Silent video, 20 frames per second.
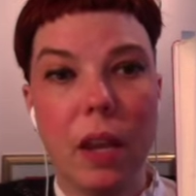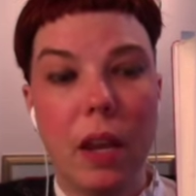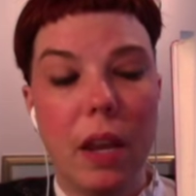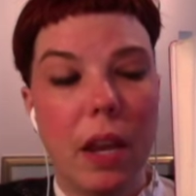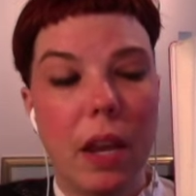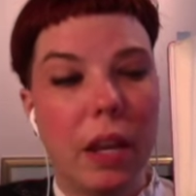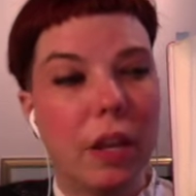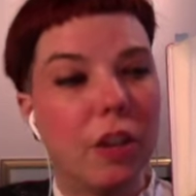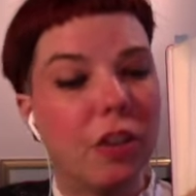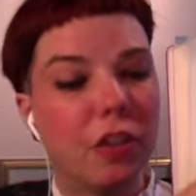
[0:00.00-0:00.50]

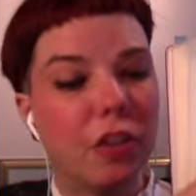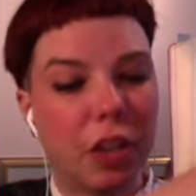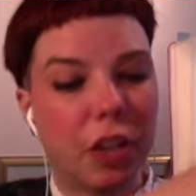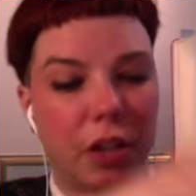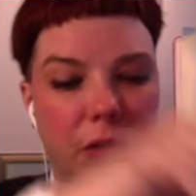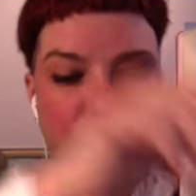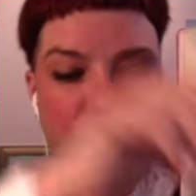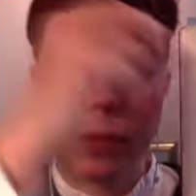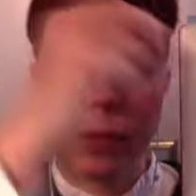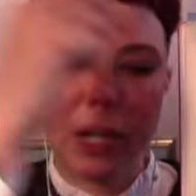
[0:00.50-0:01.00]
You're just
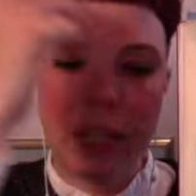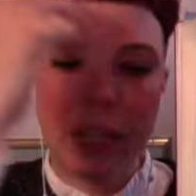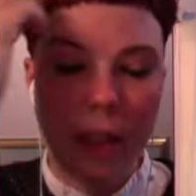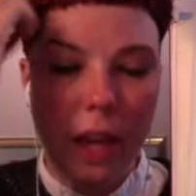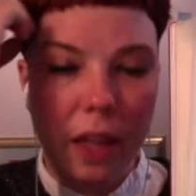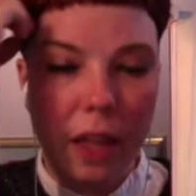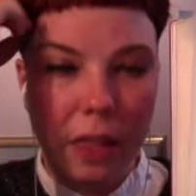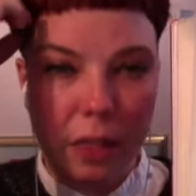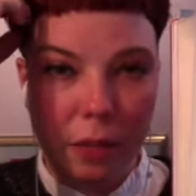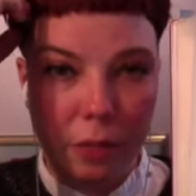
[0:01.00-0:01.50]
going to read
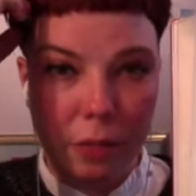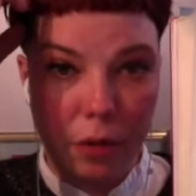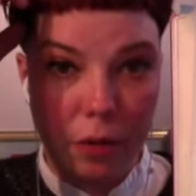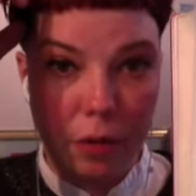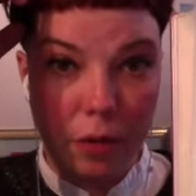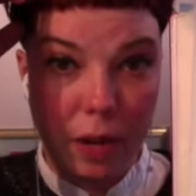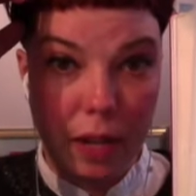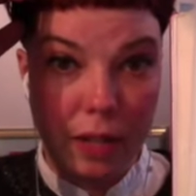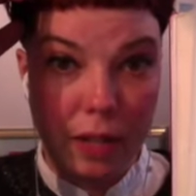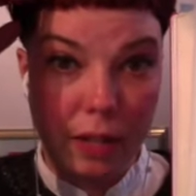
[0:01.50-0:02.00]
that
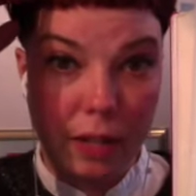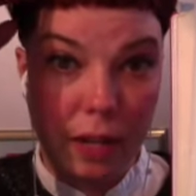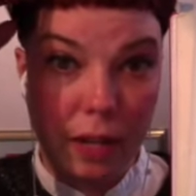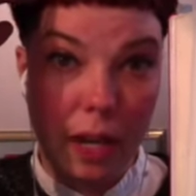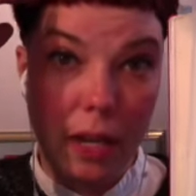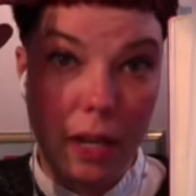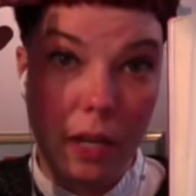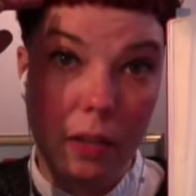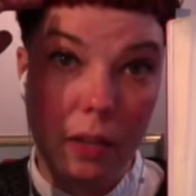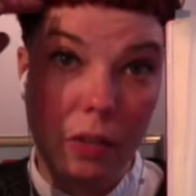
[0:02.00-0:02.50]
through and
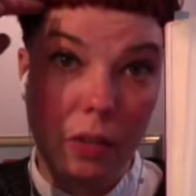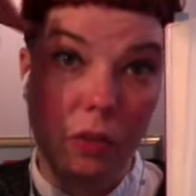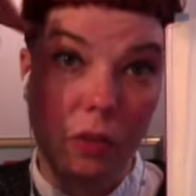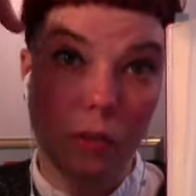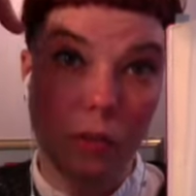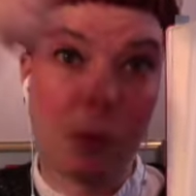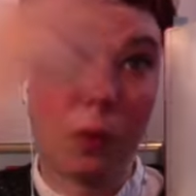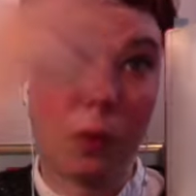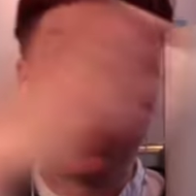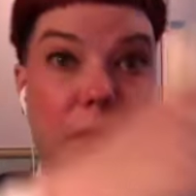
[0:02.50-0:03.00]
take
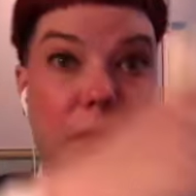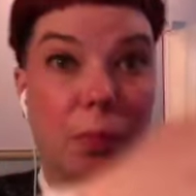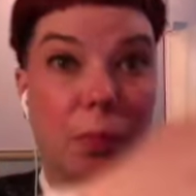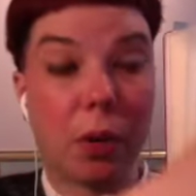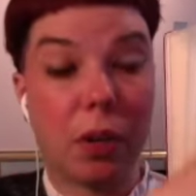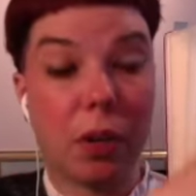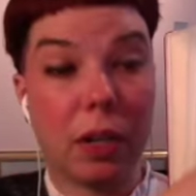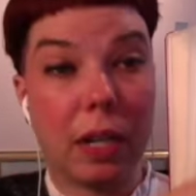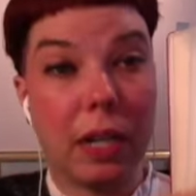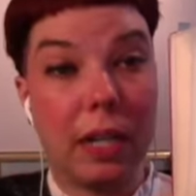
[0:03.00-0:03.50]
those most
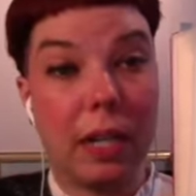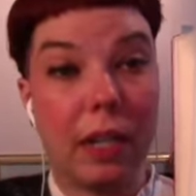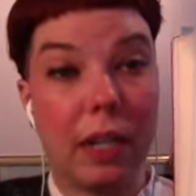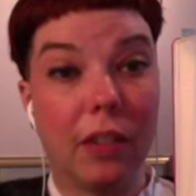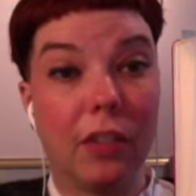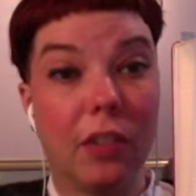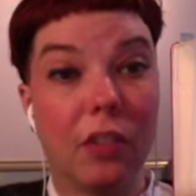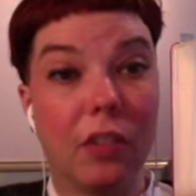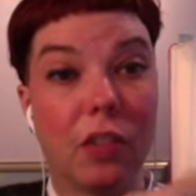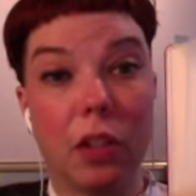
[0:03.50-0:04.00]
important
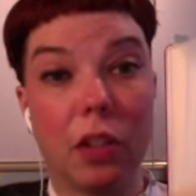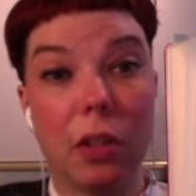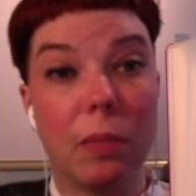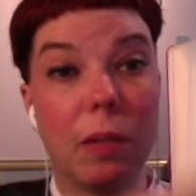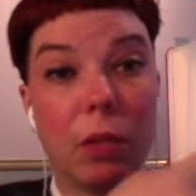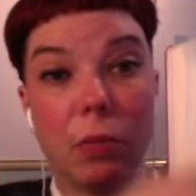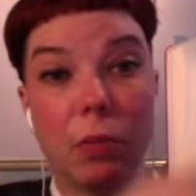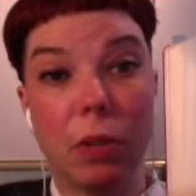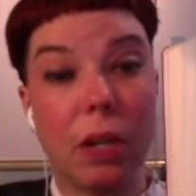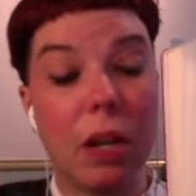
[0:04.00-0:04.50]
ideas and turn them
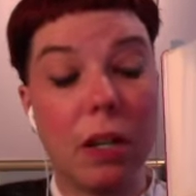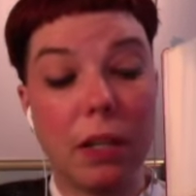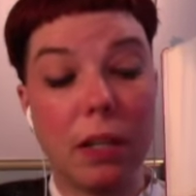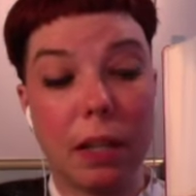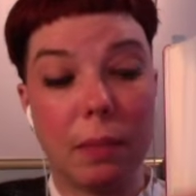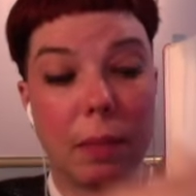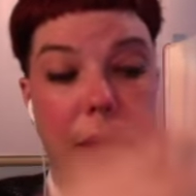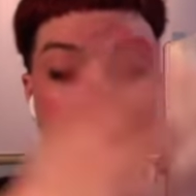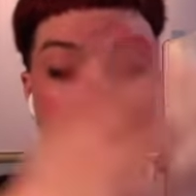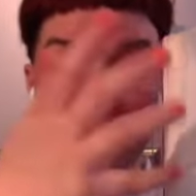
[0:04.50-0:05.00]
into a
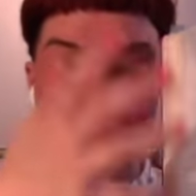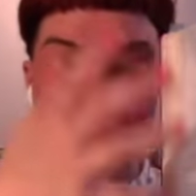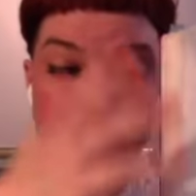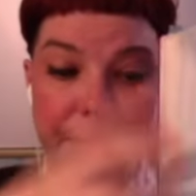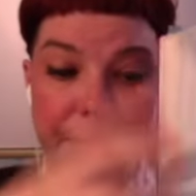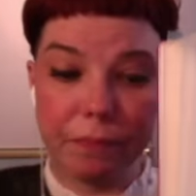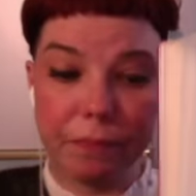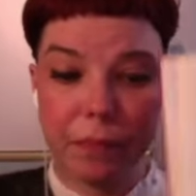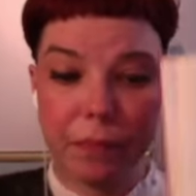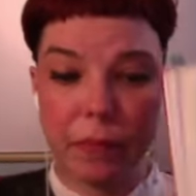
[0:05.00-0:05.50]
concept map.
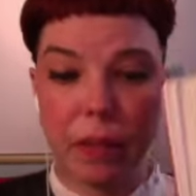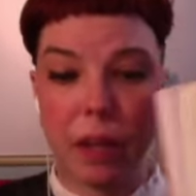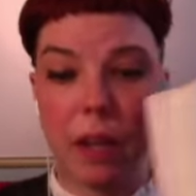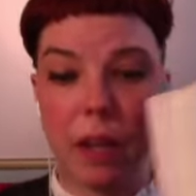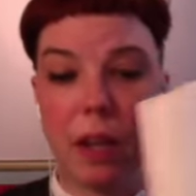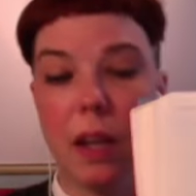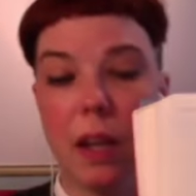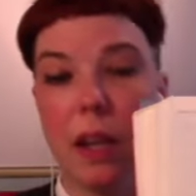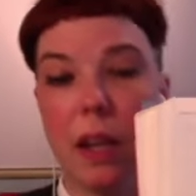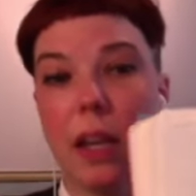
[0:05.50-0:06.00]

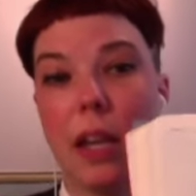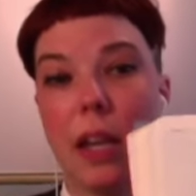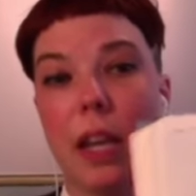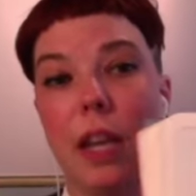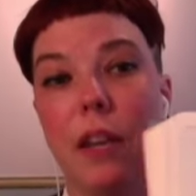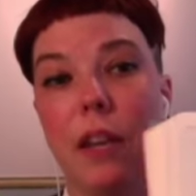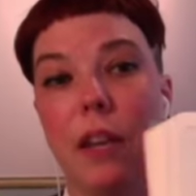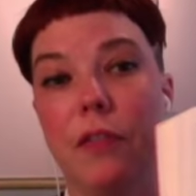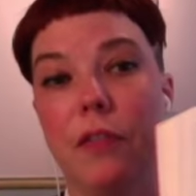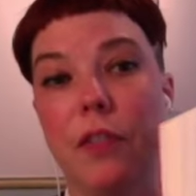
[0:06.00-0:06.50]

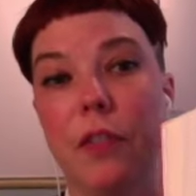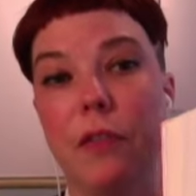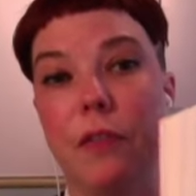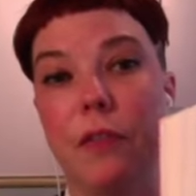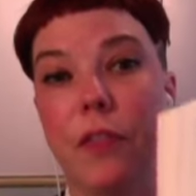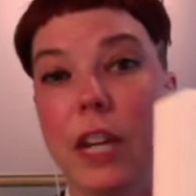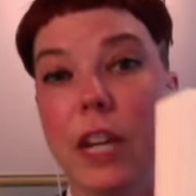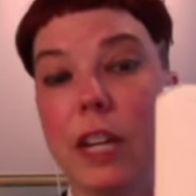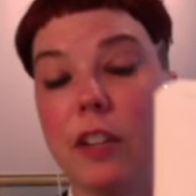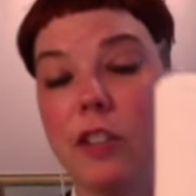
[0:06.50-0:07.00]
If you
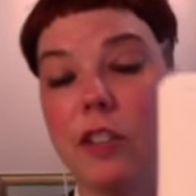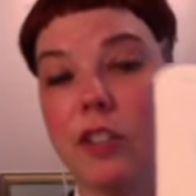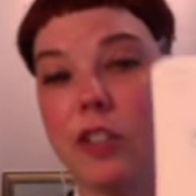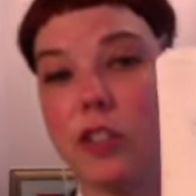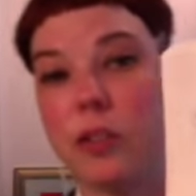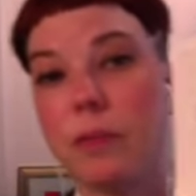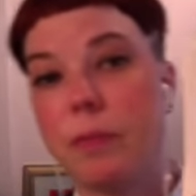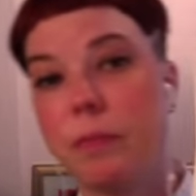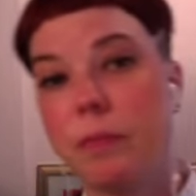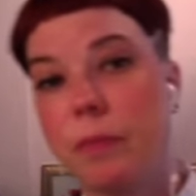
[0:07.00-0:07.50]

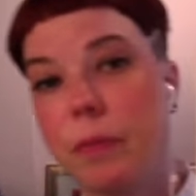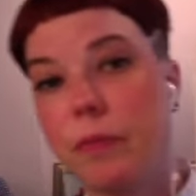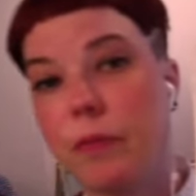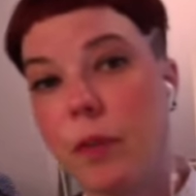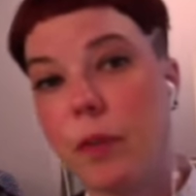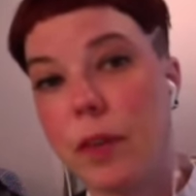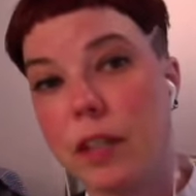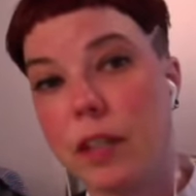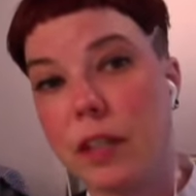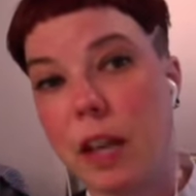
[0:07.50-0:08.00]
finish
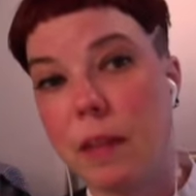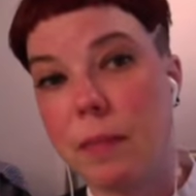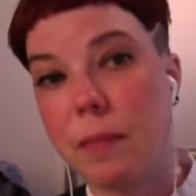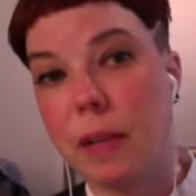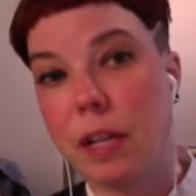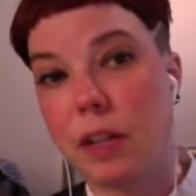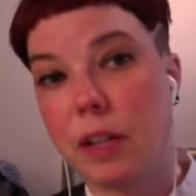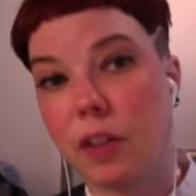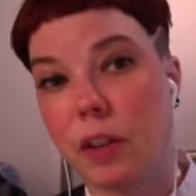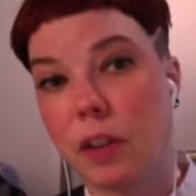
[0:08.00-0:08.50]
before the 10
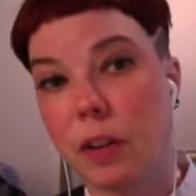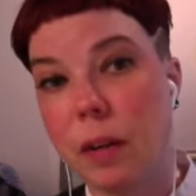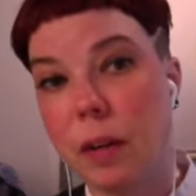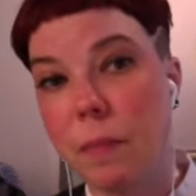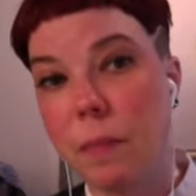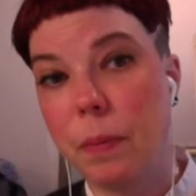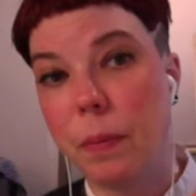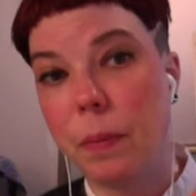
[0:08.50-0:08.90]
minutes are up,